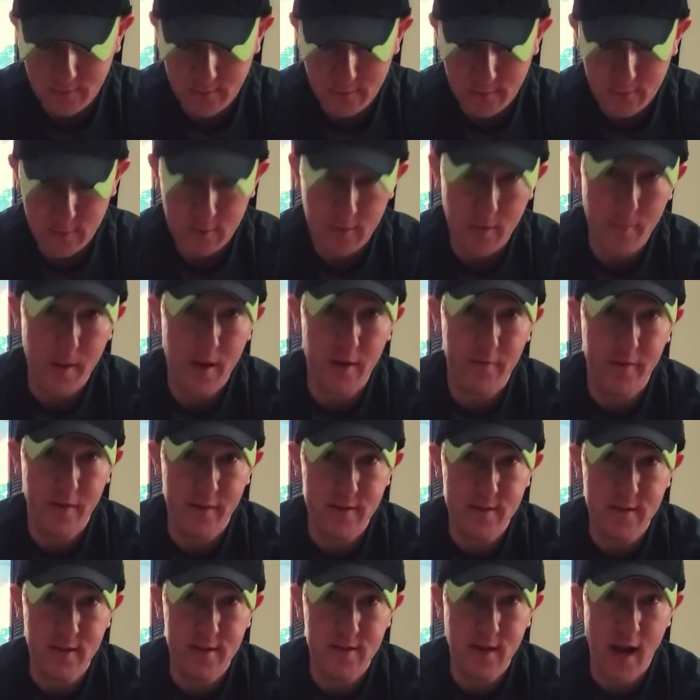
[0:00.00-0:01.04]
Lament of
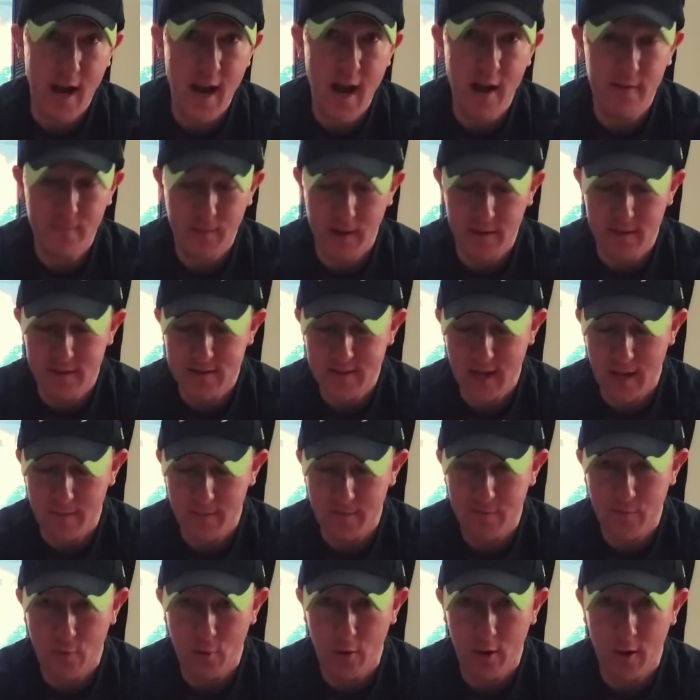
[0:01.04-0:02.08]
Innocence. I have beaten this game
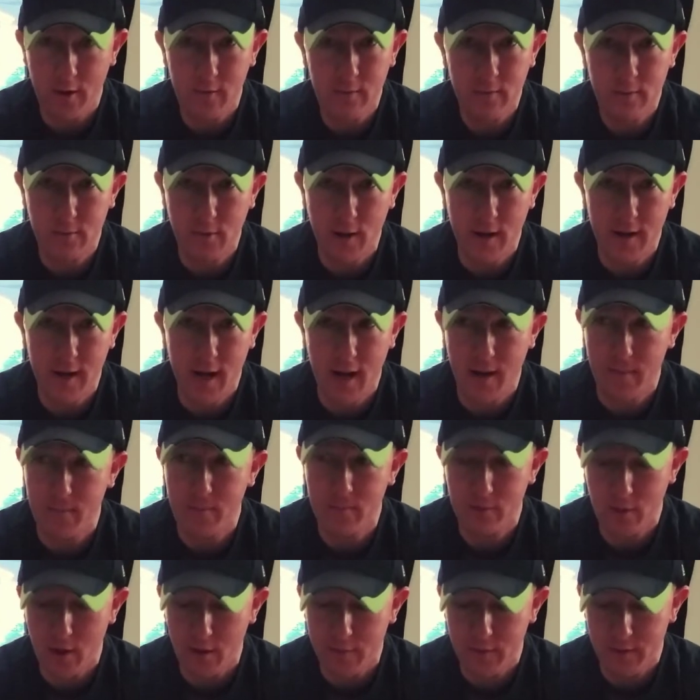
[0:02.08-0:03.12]
before. Great game.
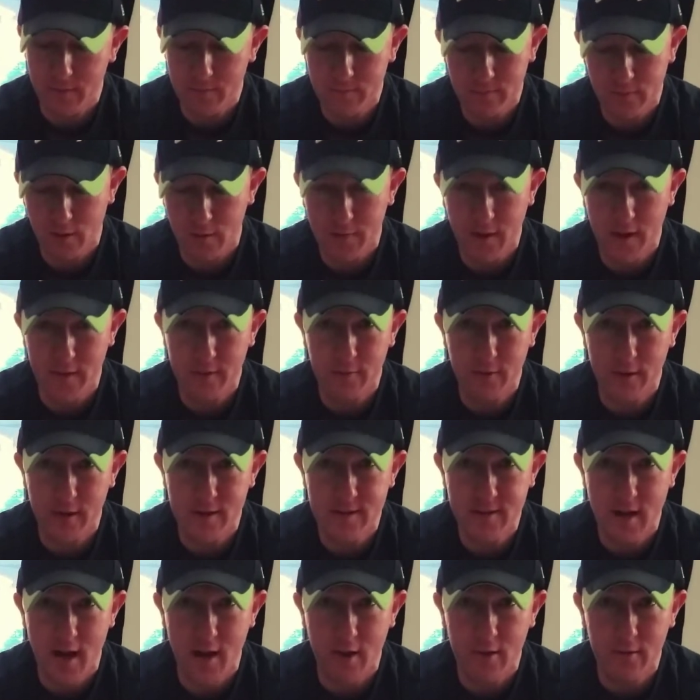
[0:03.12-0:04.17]
Love it. Love that 3D
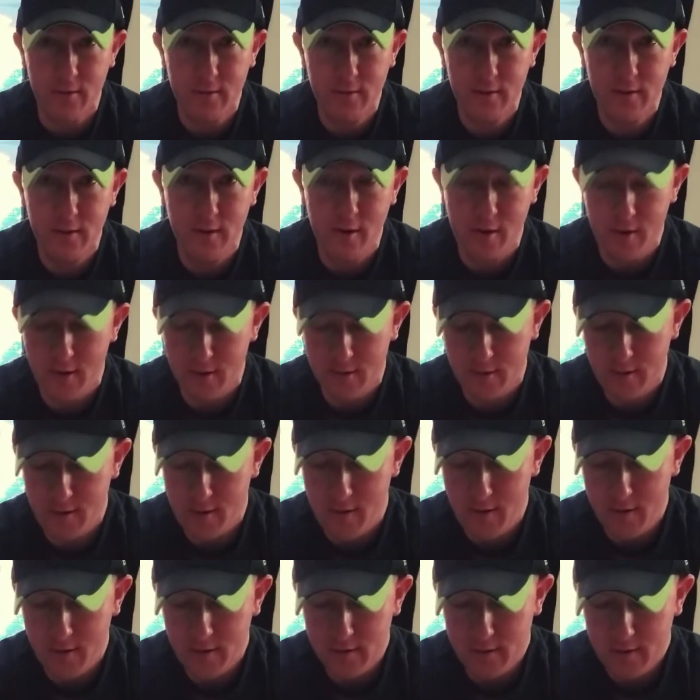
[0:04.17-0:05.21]
style.
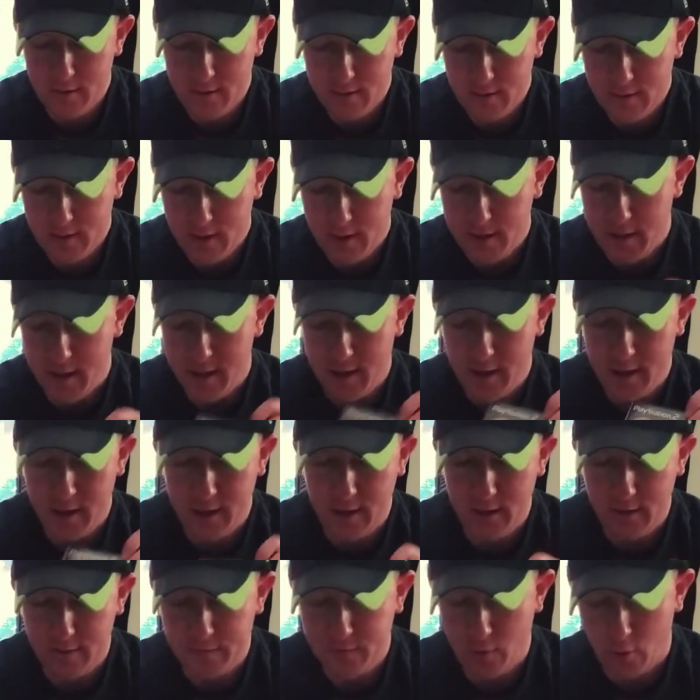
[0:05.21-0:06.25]
And
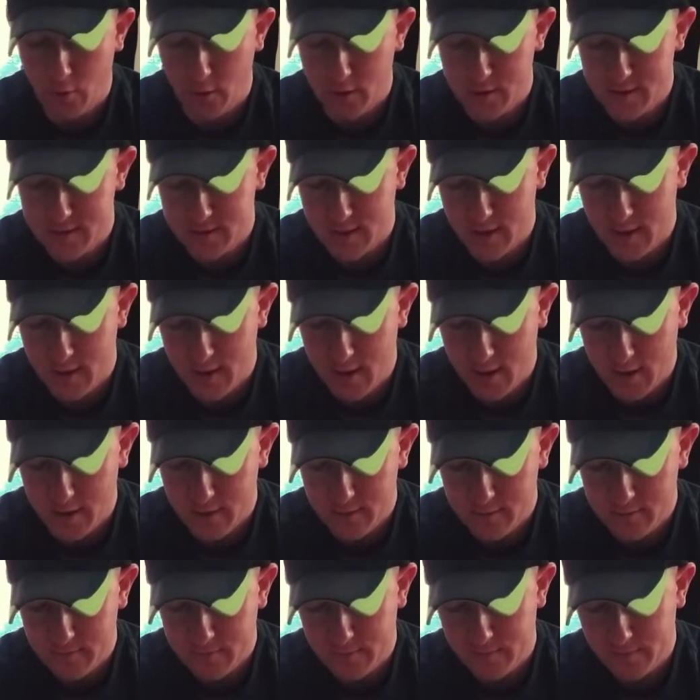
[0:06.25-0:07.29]
then, of course, Curse
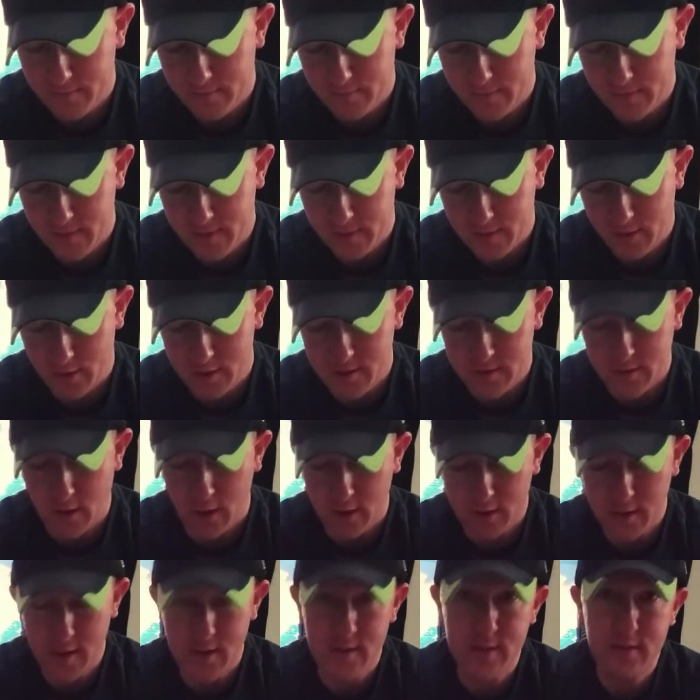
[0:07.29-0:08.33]
of
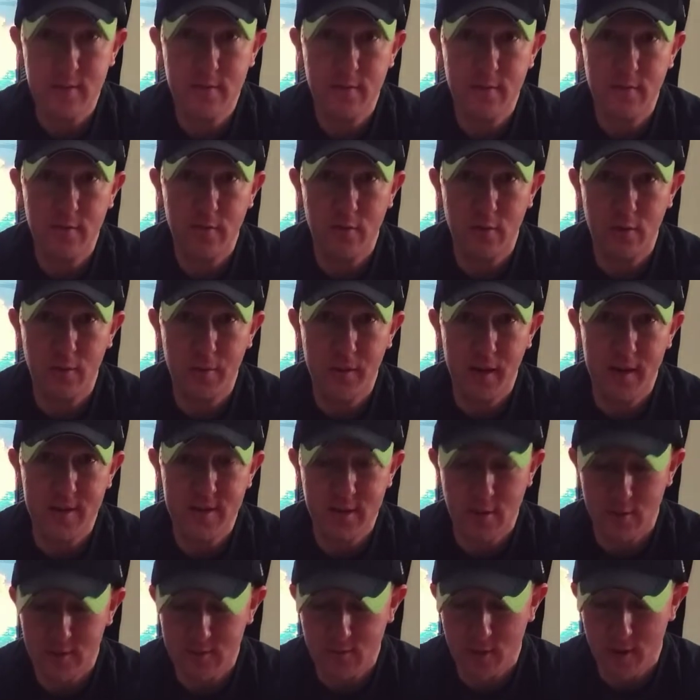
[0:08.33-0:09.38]
Darkness for the
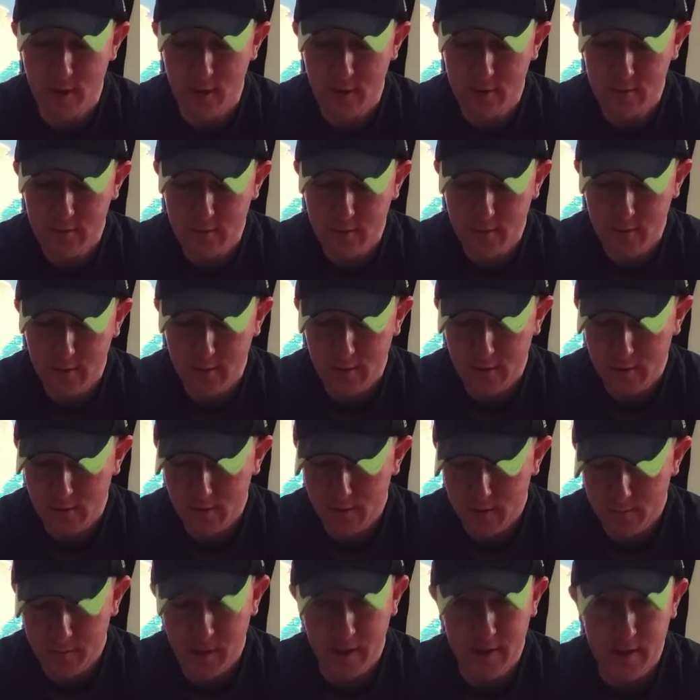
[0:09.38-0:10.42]
PS2 as well.
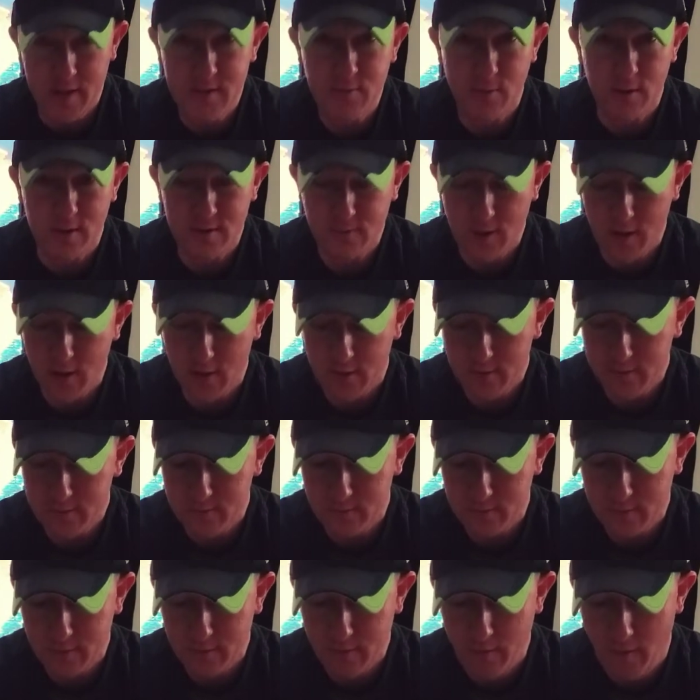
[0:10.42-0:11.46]
Beaten this one as well.
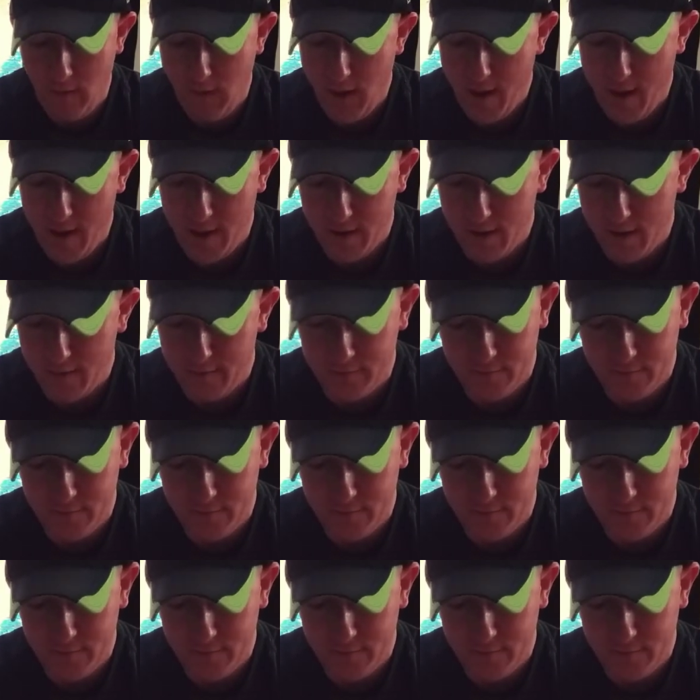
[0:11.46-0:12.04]
And